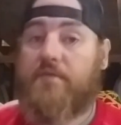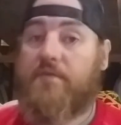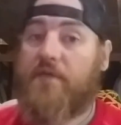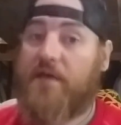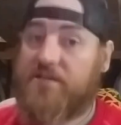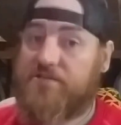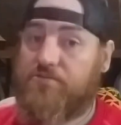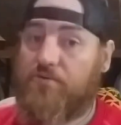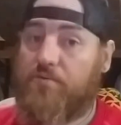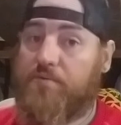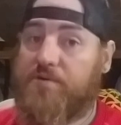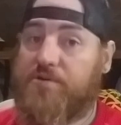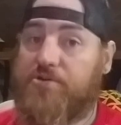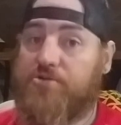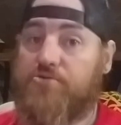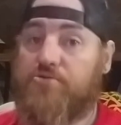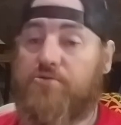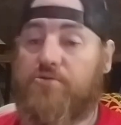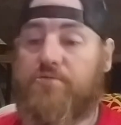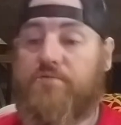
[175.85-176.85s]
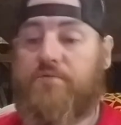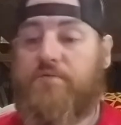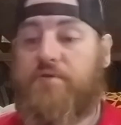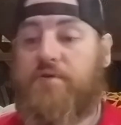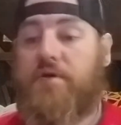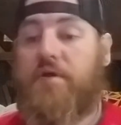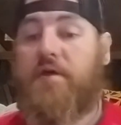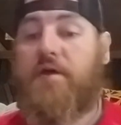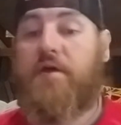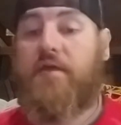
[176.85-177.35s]
That's what we do.
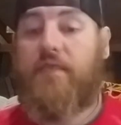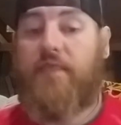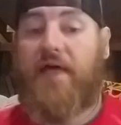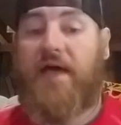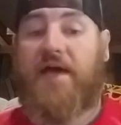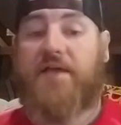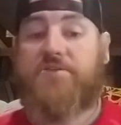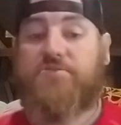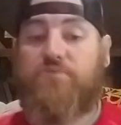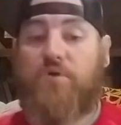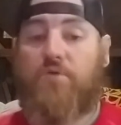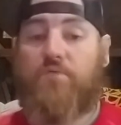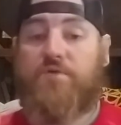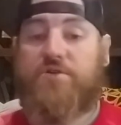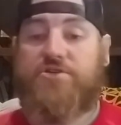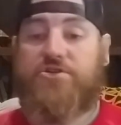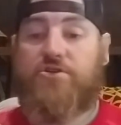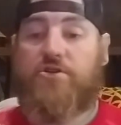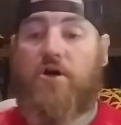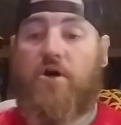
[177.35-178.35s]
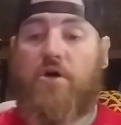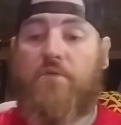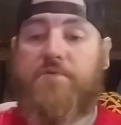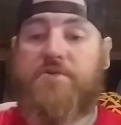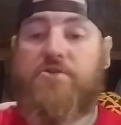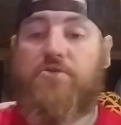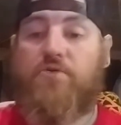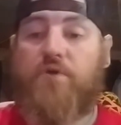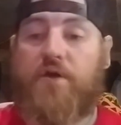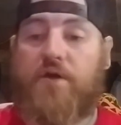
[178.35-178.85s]
That's what we should all
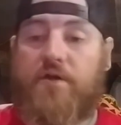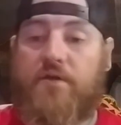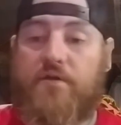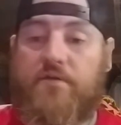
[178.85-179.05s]
be doing.